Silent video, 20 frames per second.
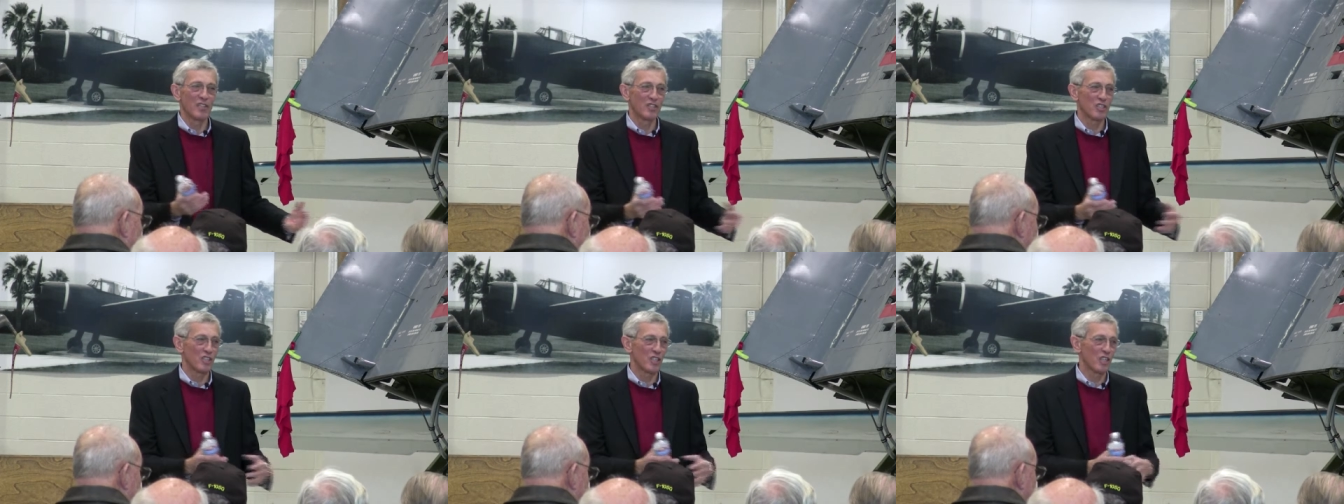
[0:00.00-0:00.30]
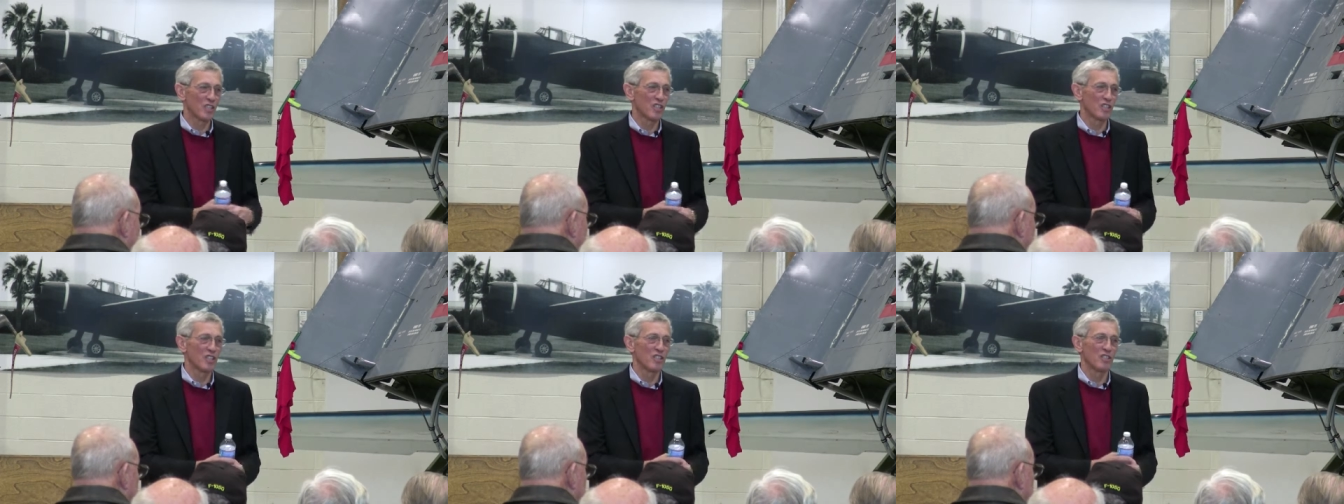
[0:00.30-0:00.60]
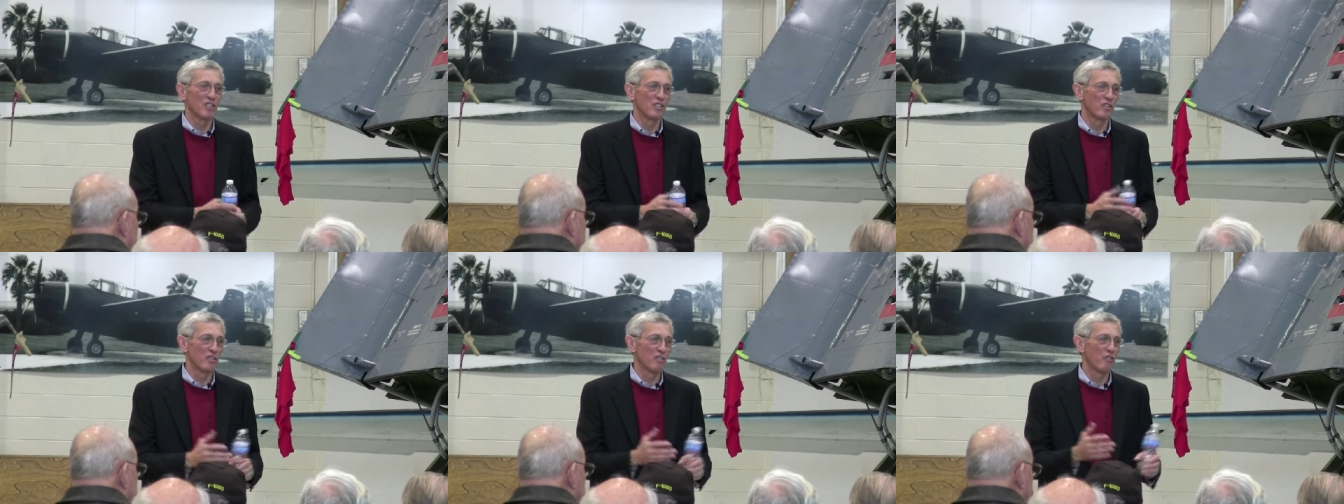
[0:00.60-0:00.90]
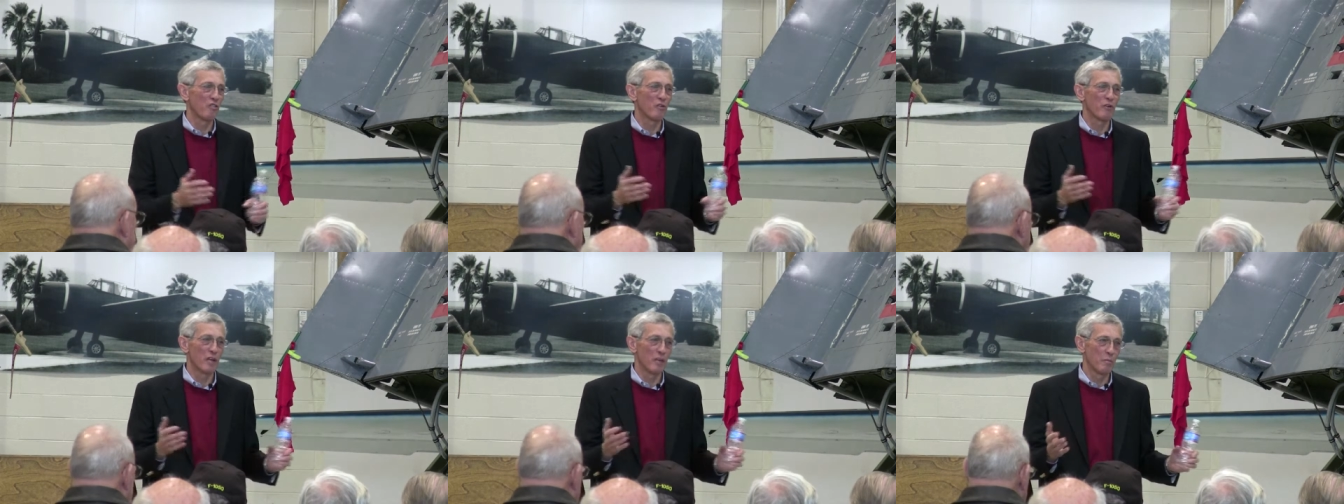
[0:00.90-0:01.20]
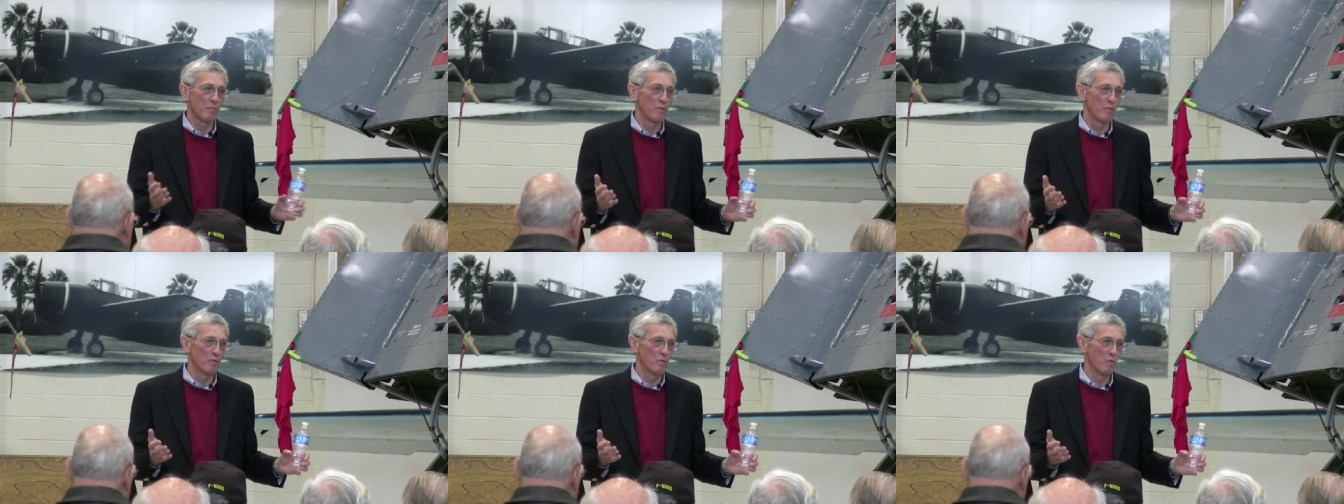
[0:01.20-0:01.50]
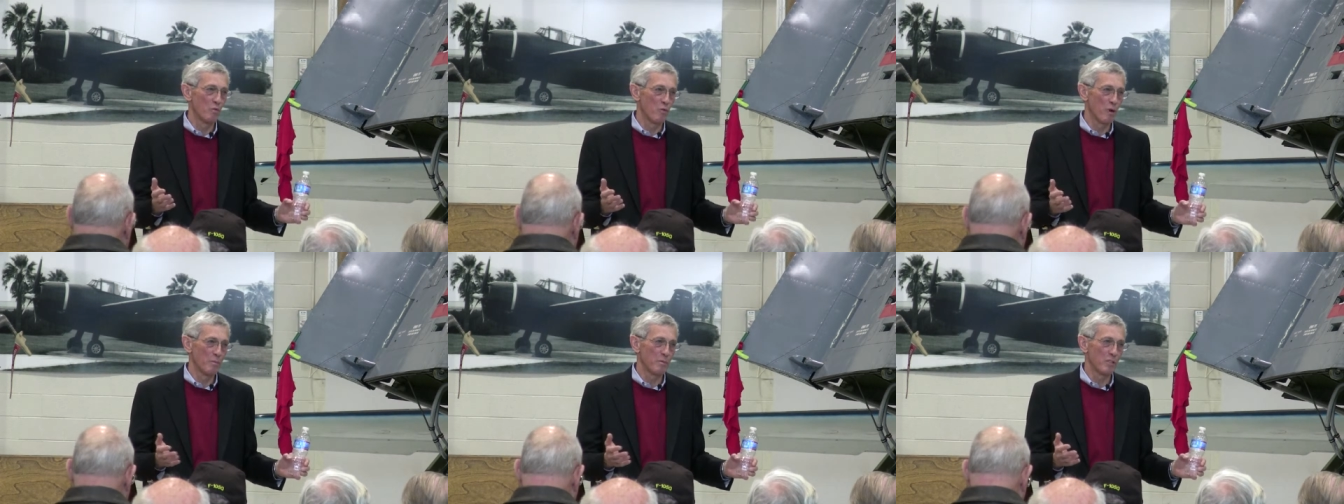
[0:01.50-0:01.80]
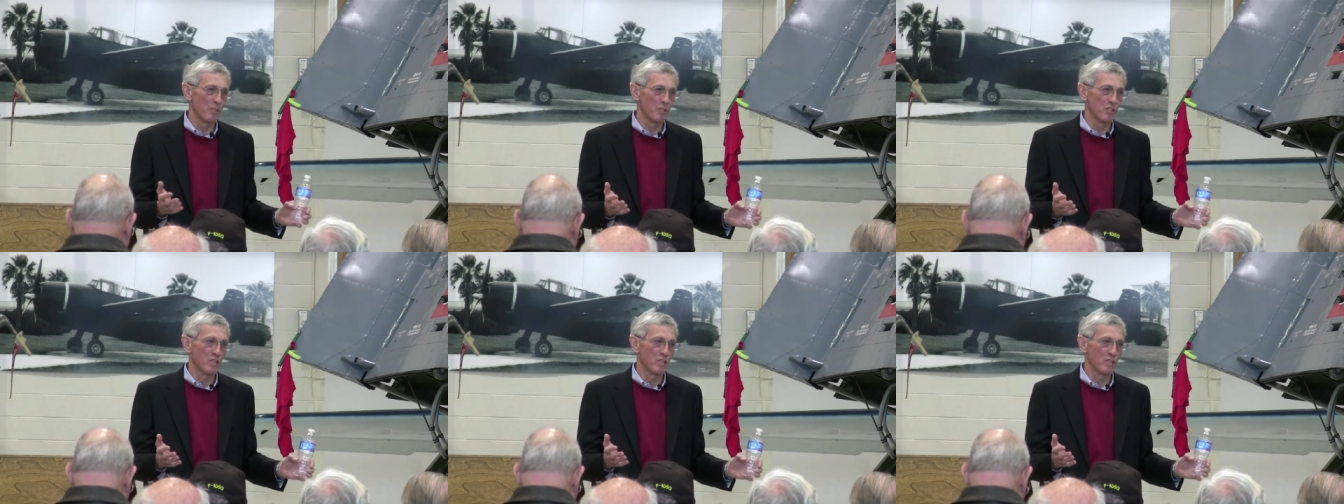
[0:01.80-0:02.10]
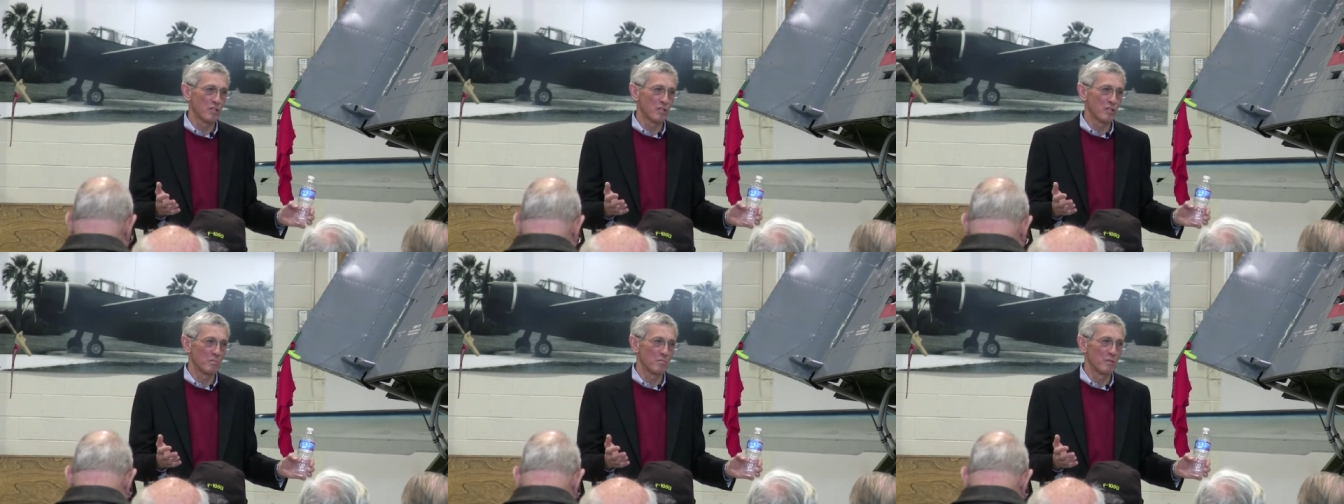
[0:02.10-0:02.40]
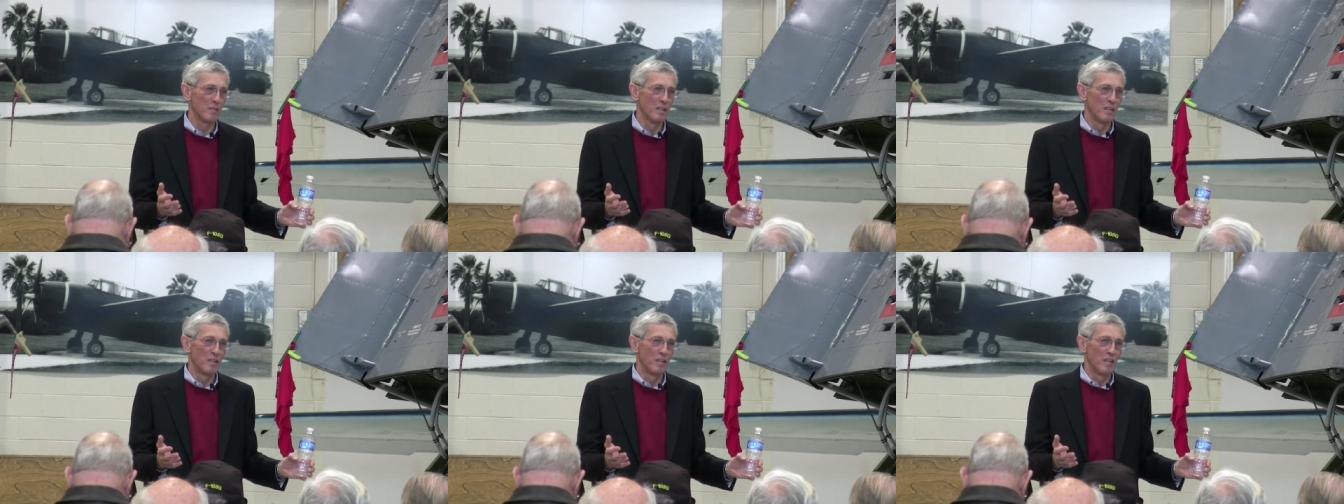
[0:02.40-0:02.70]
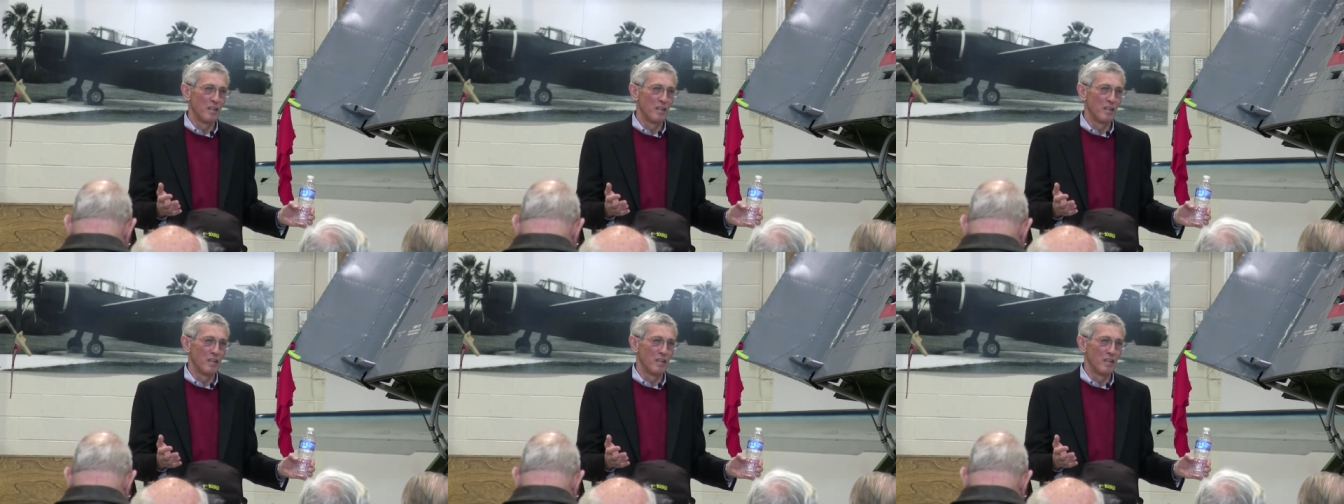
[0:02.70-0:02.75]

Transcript: The A6 is an incredible weapon system.